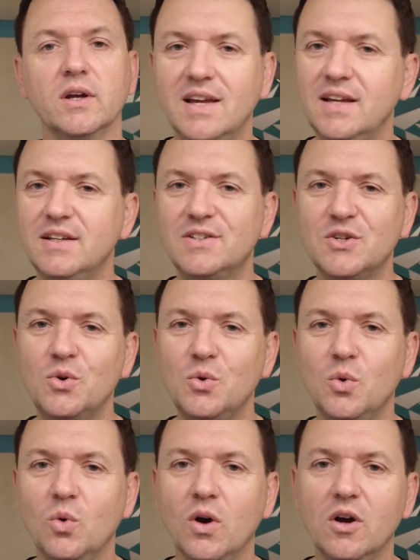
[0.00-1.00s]
day
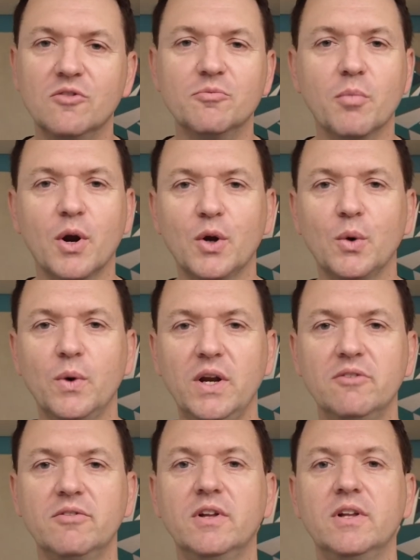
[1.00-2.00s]
2 of
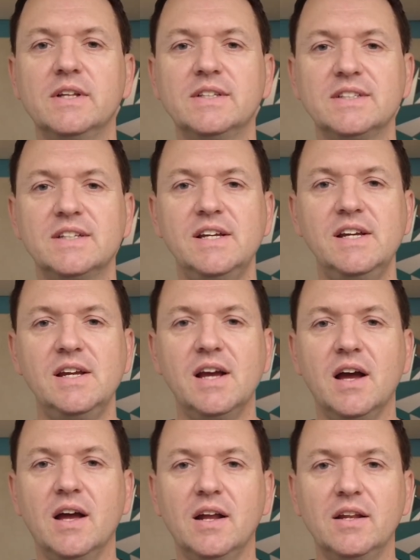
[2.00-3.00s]

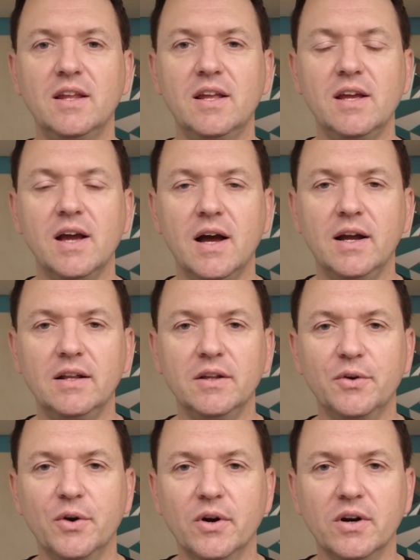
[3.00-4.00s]
Margaritavilleatsea on the
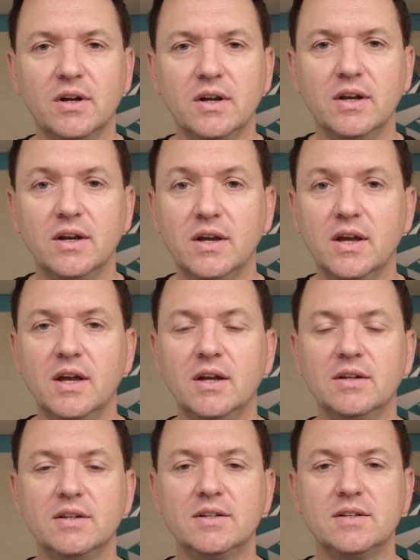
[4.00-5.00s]
Islander.
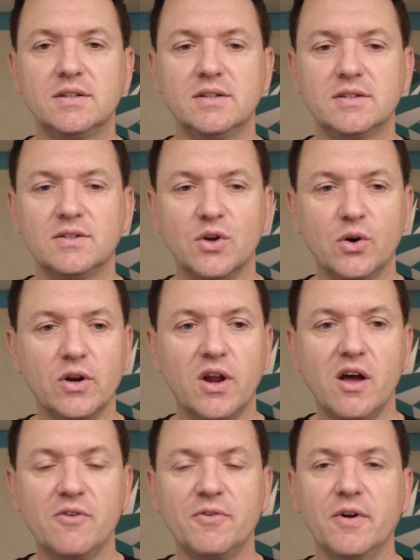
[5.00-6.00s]
Started
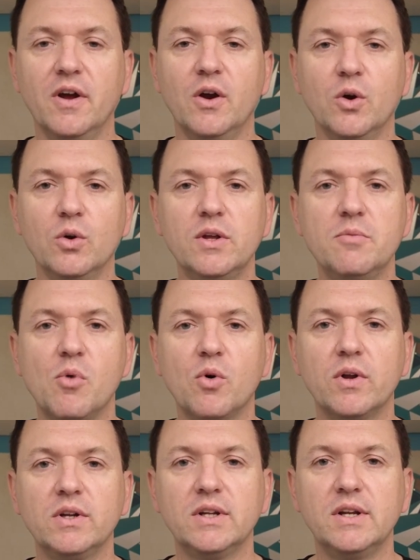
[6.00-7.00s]
off early
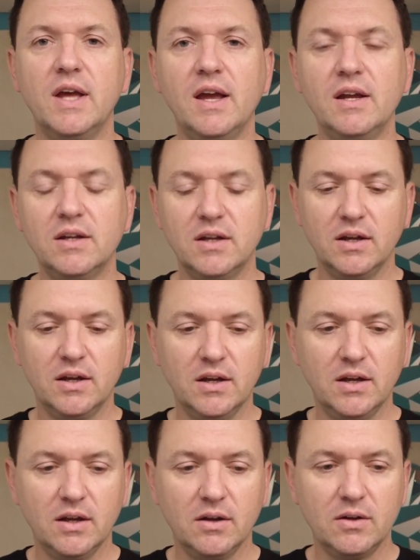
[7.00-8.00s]
morning today.
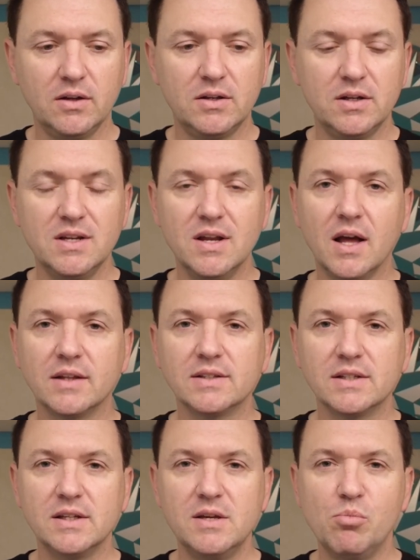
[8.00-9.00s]
Did not
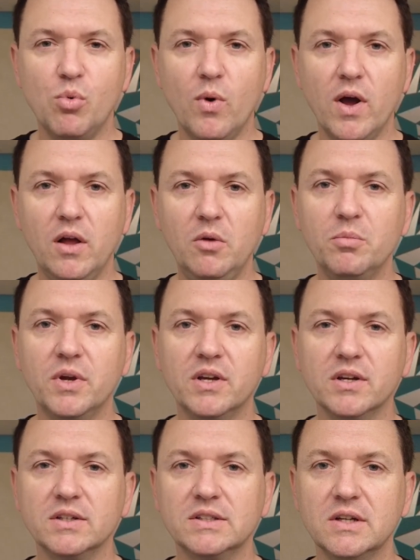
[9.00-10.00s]
sleep well
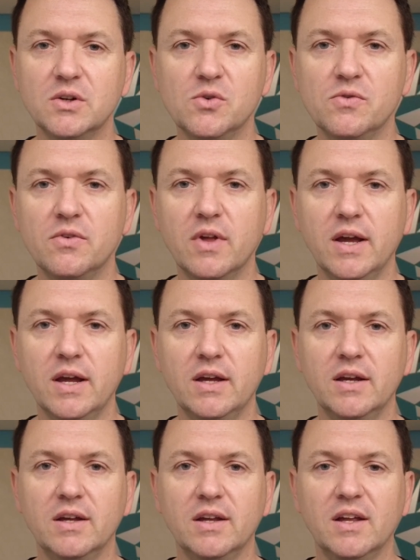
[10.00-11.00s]
because of
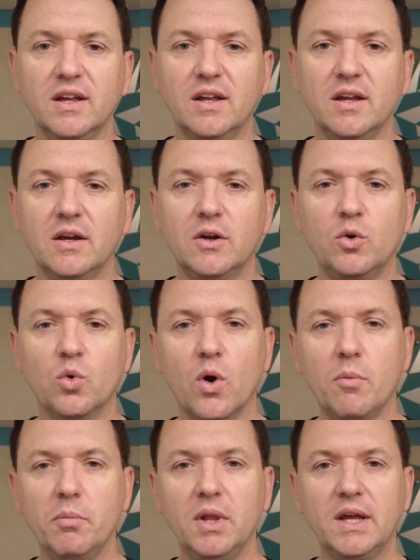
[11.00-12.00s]
a
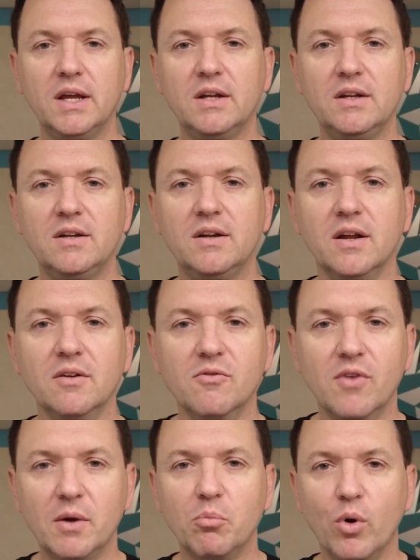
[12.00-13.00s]
grumbling and
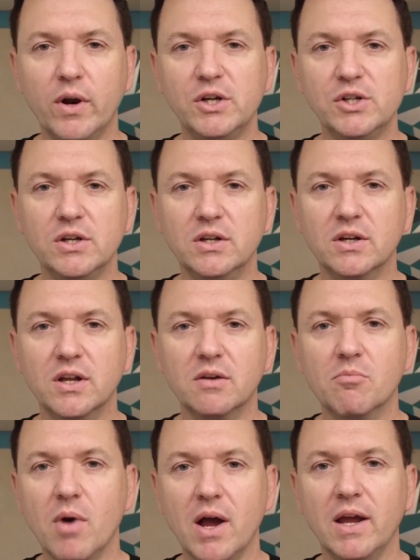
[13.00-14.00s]
vibration
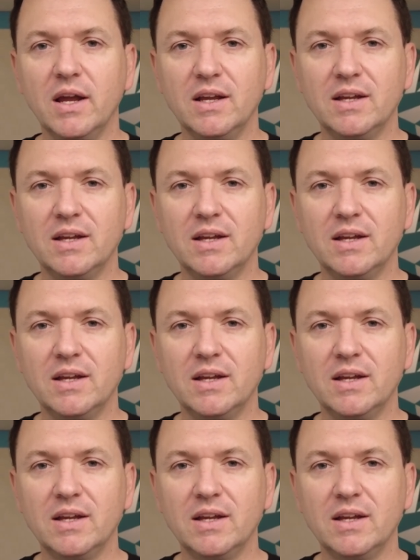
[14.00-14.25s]
in my